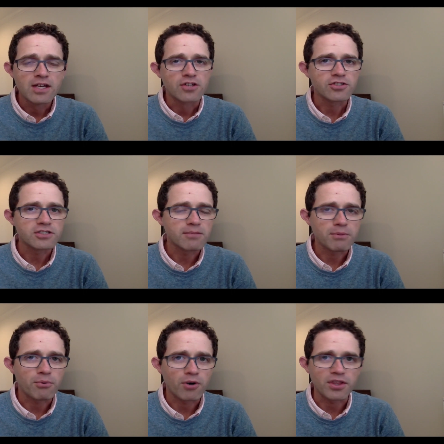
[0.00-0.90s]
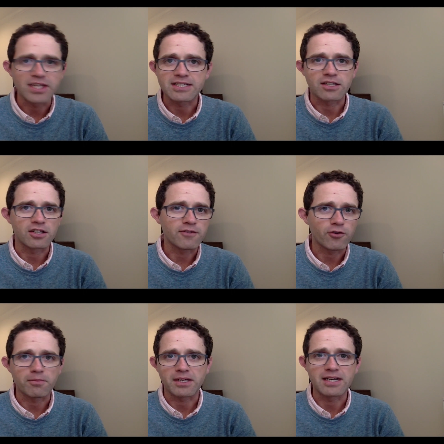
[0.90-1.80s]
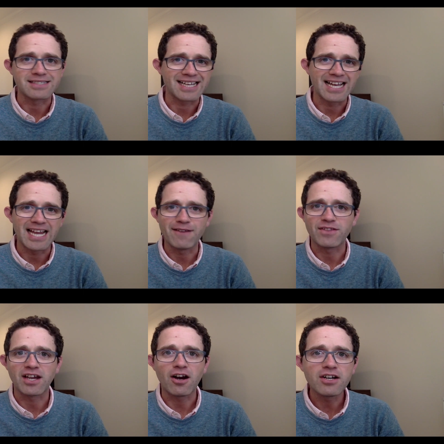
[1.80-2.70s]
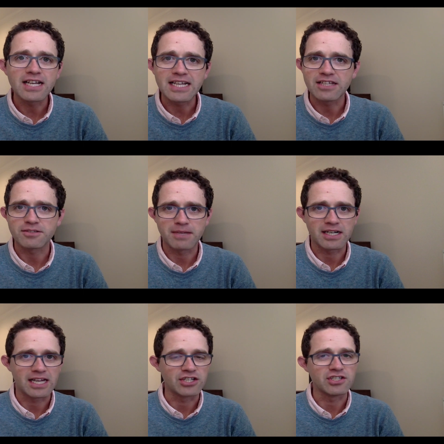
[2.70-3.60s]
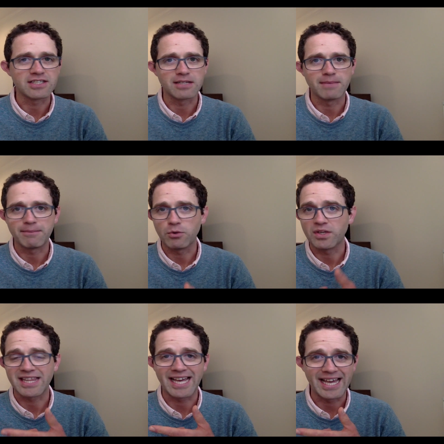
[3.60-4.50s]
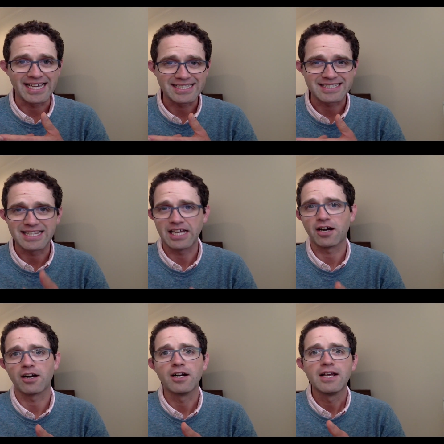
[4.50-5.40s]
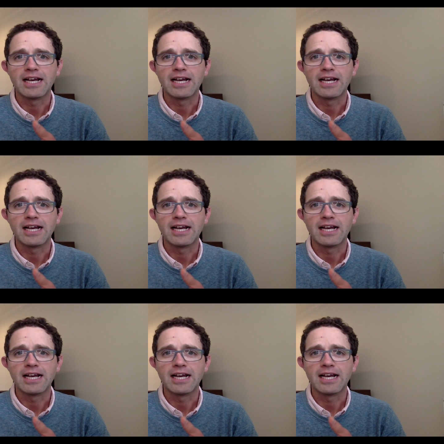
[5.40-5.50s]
Those are some important things to look for because if they are taking those medications and maybe with the ACE they are